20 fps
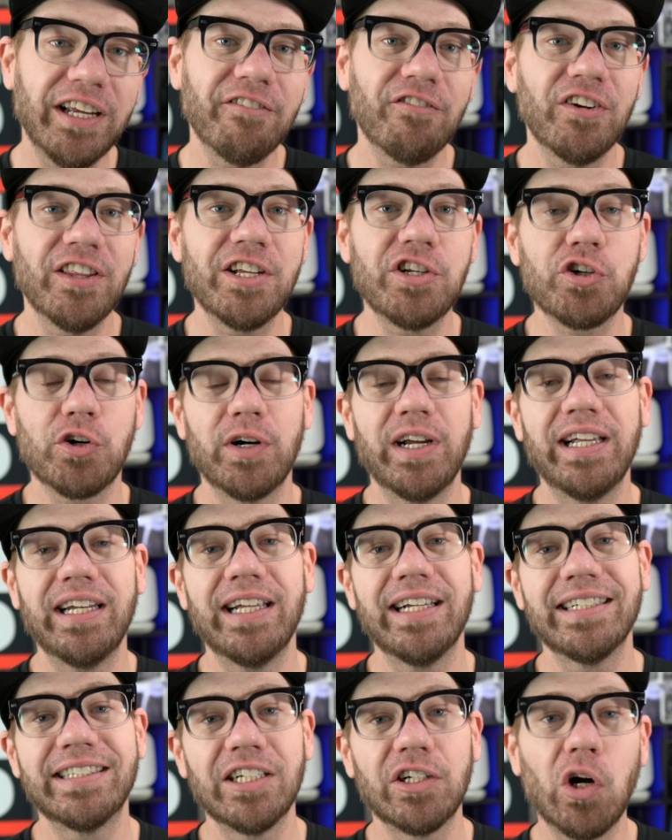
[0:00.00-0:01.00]
for the
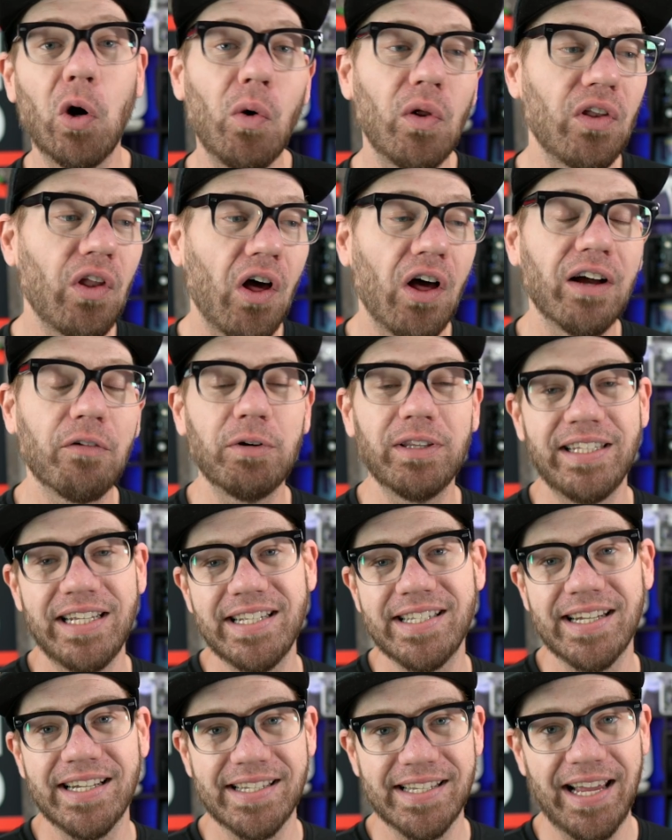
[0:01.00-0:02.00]
training to go along with these
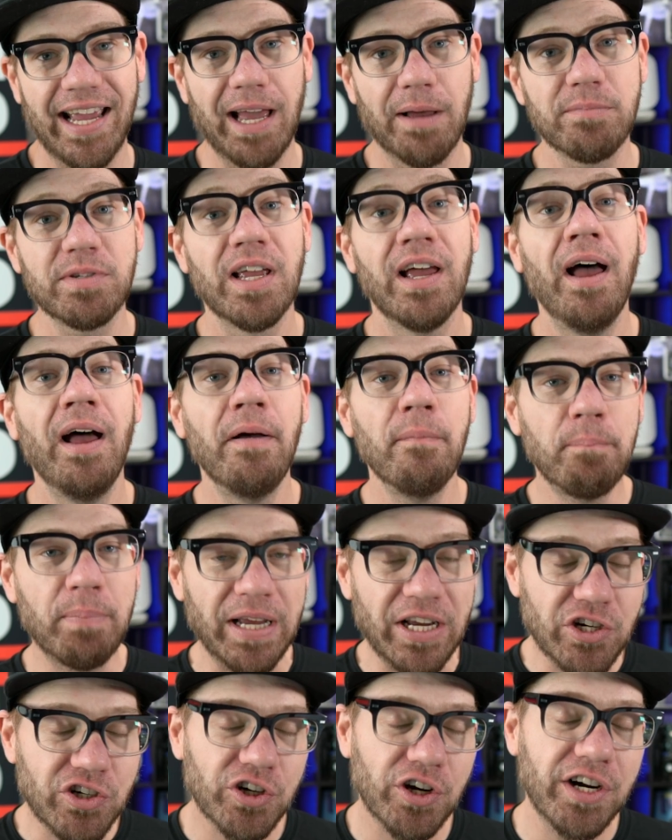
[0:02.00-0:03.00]
exams, be
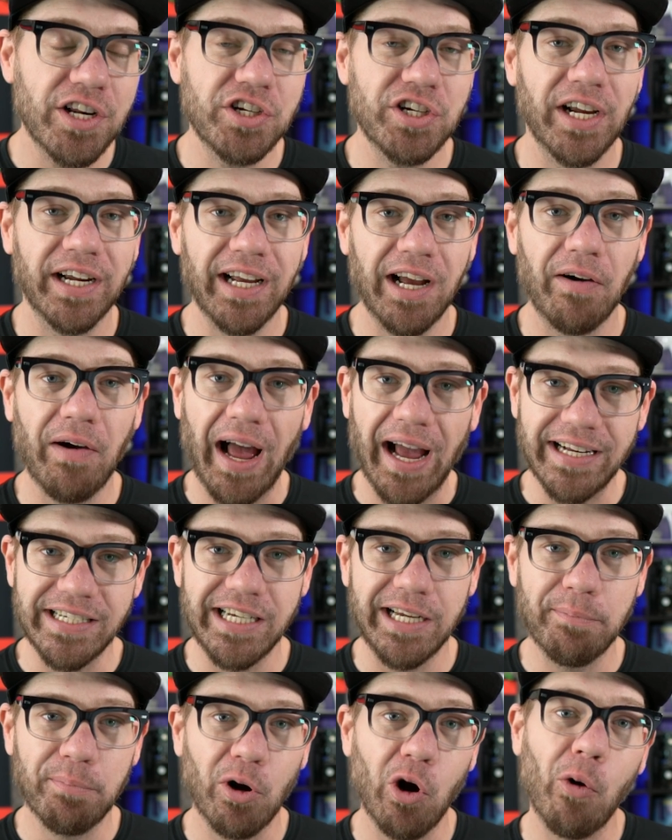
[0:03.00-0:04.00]
sure to check out
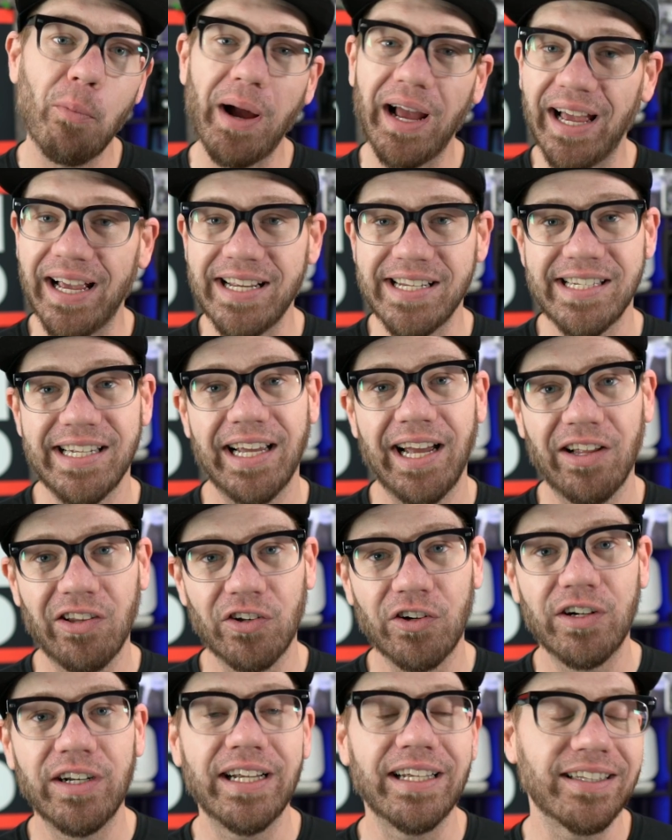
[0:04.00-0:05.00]
IT Pro by ACI
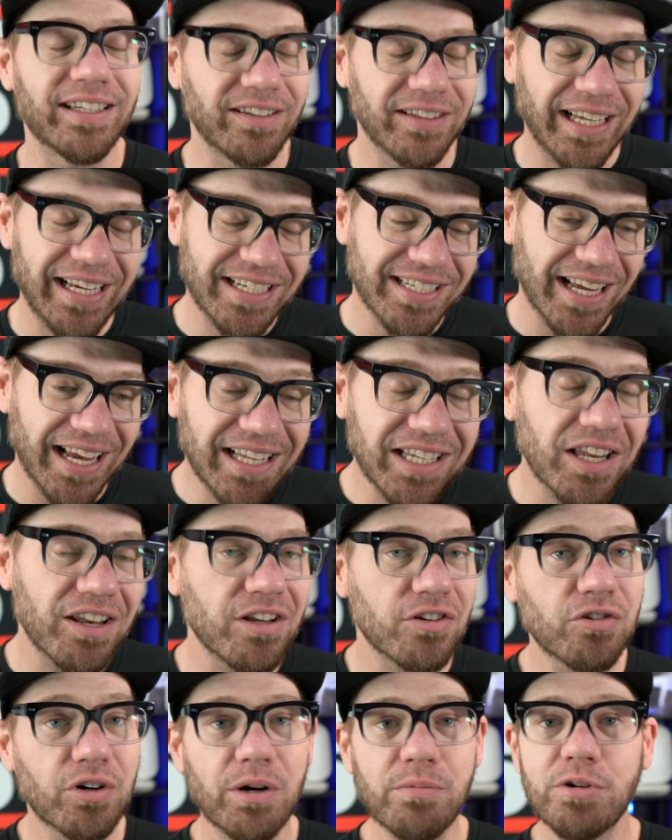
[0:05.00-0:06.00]
Learning. The link's in the
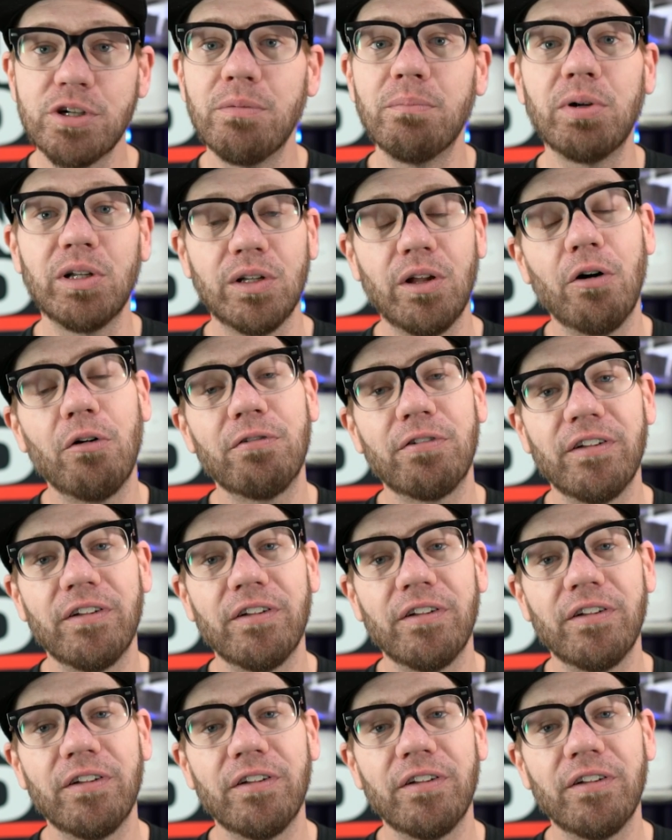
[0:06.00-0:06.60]
description below for